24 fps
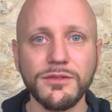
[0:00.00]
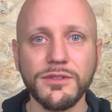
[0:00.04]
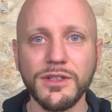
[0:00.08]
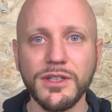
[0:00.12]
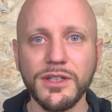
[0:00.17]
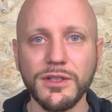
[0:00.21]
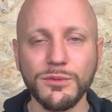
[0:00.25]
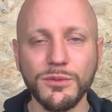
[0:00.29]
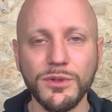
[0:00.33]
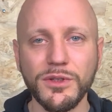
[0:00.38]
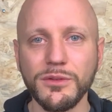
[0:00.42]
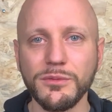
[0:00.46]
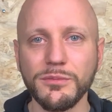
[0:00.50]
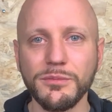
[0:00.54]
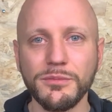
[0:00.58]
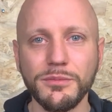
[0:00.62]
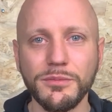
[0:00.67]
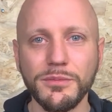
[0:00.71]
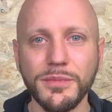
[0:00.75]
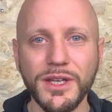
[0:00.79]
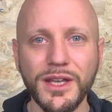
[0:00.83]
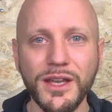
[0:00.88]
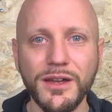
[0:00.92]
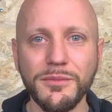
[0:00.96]
it will
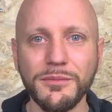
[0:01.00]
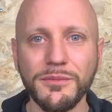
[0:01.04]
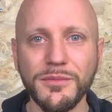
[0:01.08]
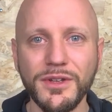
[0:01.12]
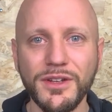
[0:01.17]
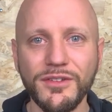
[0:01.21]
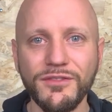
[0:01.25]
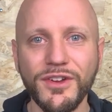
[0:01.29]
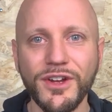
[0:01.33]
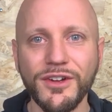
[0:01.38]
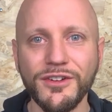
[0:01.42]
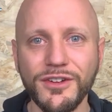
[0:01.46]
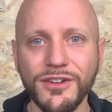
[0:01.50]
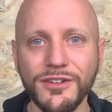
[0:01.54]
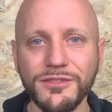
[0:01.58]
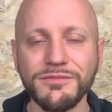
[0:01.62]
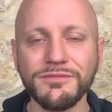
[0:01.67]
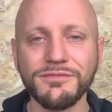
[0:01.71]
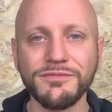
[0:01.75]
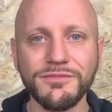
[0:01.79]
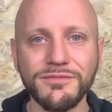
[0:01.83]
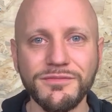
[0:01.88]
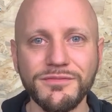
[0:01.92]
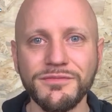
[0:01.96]
become a very
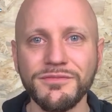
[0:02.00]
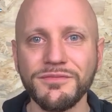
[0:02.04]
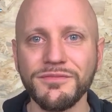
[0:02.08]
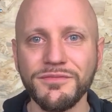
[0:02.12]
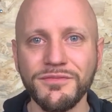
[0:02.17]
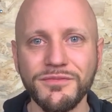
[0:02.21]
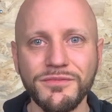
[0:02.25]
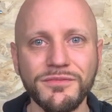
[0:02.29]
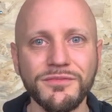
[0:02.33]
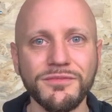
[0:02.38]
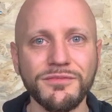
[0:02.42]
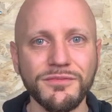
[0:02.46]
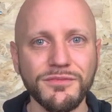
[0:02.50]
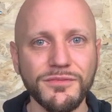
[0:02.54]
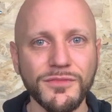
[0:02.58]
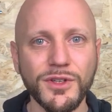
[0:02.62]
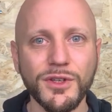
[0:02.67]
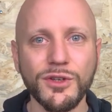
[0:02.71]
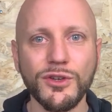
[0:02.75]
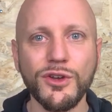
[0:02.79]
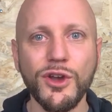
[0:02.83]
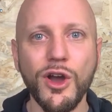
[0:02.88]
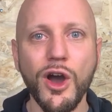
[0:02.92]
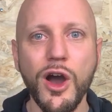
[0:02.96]

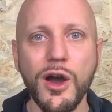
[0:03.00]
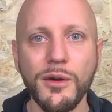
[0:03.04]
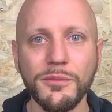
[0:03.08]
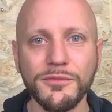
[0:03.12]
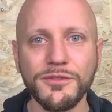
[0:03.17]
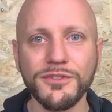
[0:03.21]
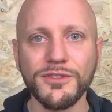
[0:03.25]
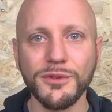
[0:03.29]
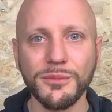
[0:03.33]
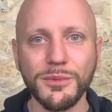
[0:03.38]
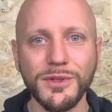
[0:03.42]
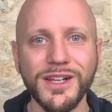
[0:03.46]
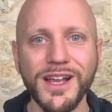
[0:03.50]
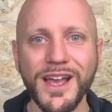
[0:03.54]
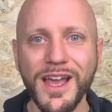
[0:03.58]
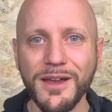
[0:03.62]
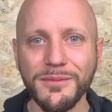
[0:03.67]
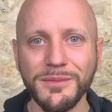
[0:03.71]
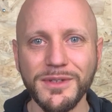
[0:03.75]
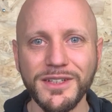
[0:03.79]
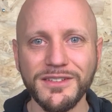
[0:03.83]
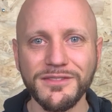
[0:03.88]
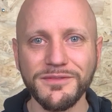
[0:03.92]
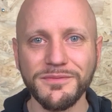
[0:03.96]
comfortable
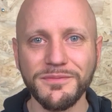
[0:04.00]
habit.